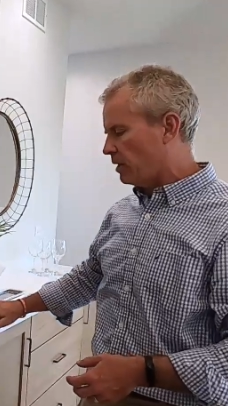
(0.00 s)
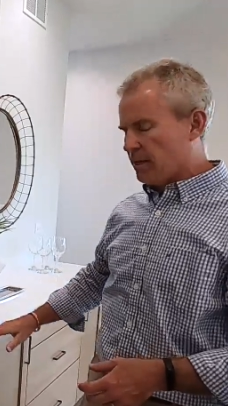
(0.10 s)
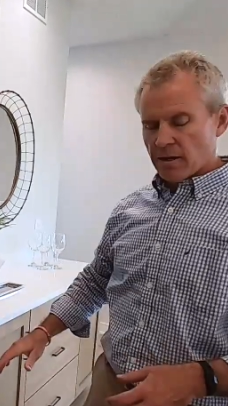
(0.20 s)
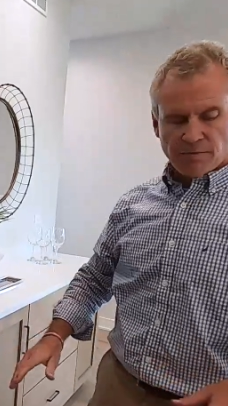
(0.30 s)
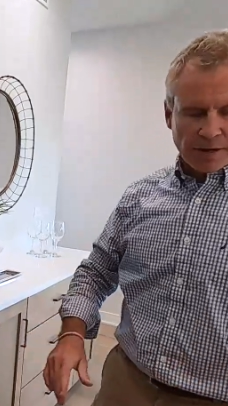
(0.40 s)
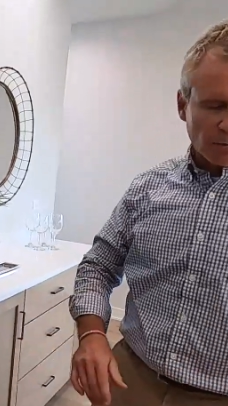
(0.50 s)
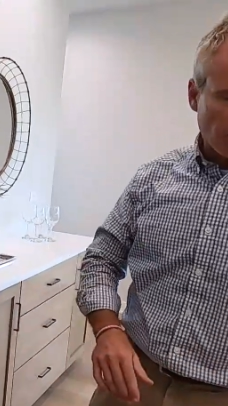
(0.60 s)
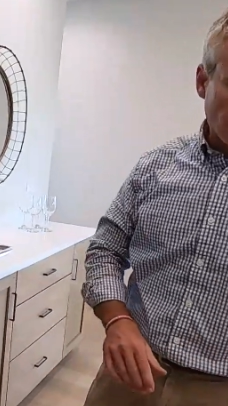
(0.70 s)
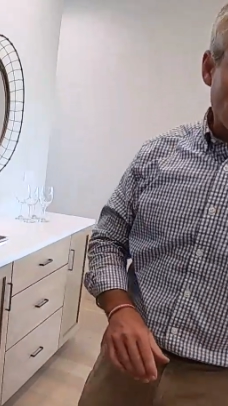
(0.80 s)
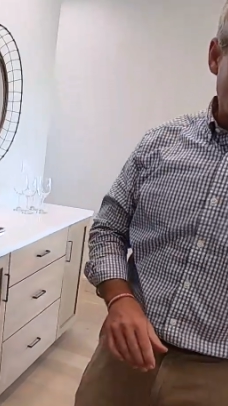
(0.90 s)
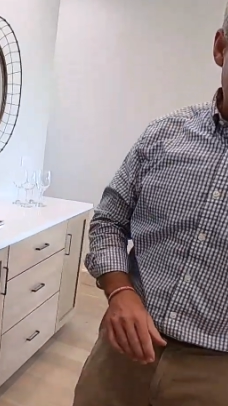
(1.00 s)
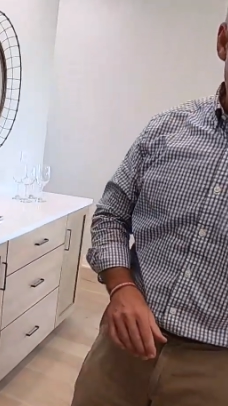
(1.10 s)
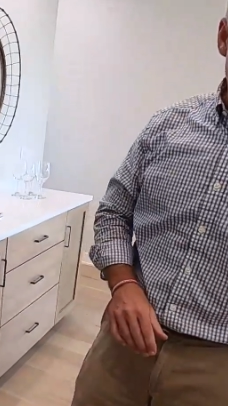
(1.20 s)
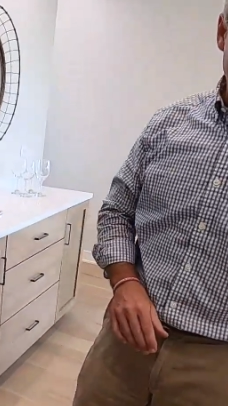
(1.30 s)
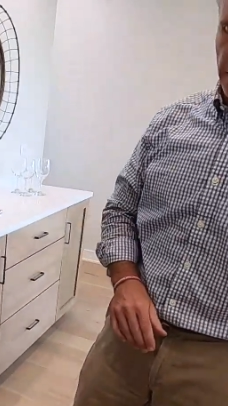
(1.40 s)
In fact, we've got an
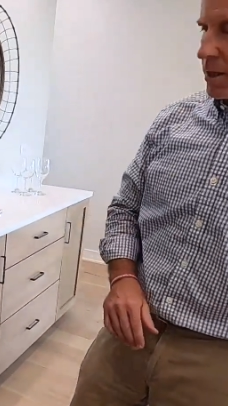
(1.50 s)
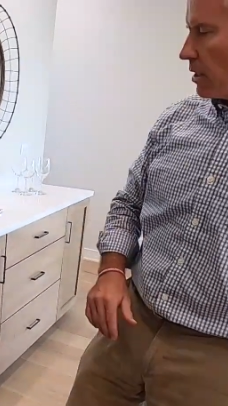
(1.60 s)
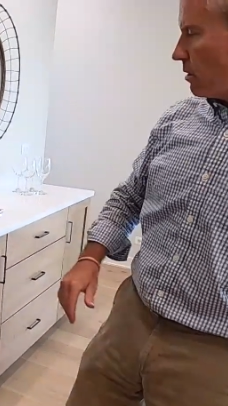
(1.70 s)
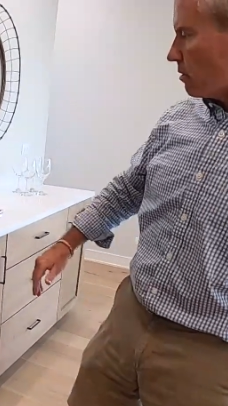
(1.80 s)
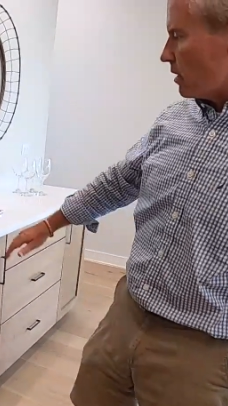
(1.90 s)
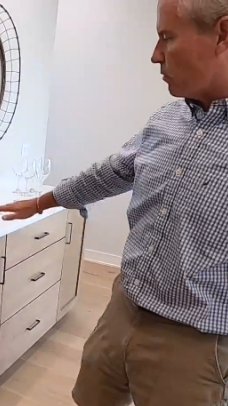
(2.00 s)
area here